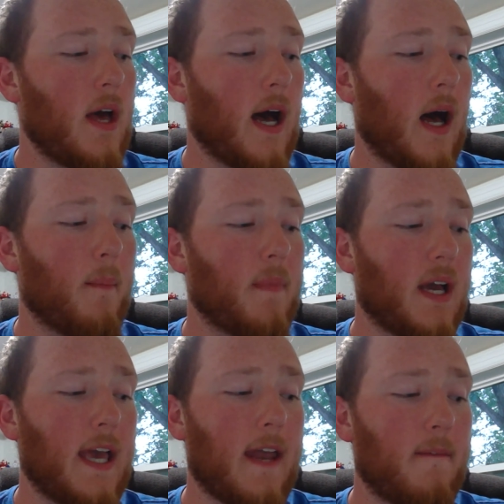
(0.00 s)

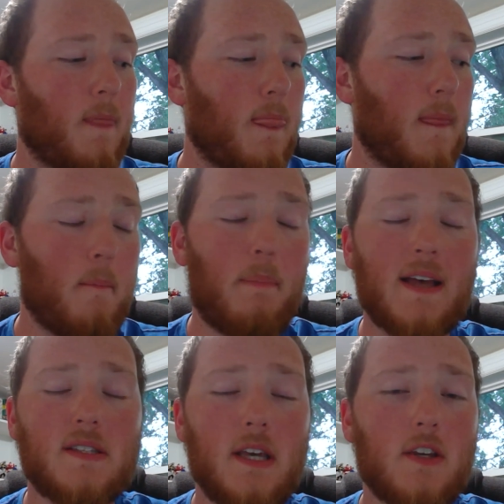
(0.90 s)
Again,
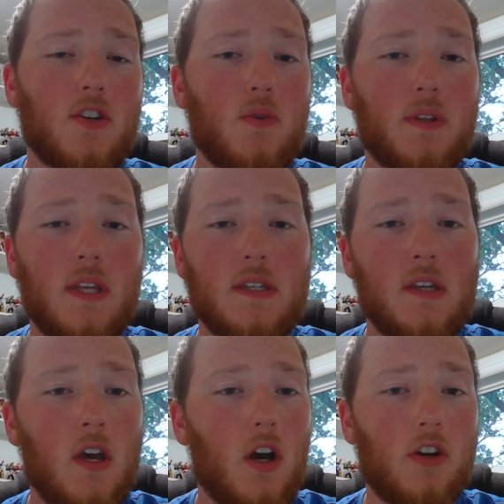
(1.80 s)
best thing to do with
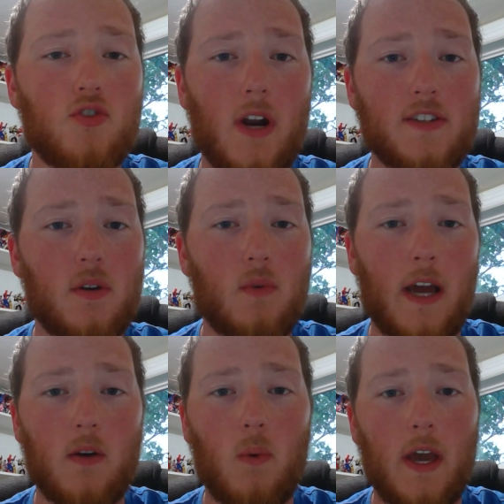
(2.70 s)
this, address it
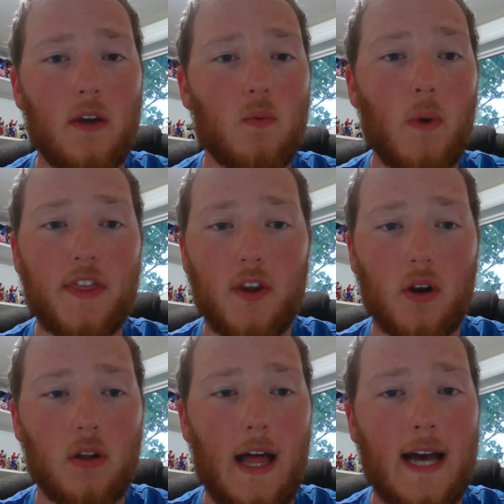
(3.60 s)
right away with
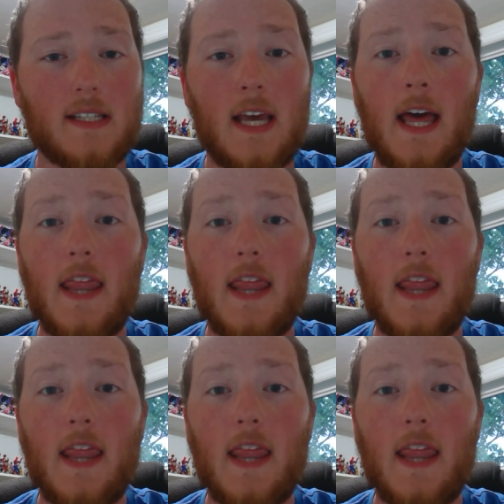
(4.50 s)
your class.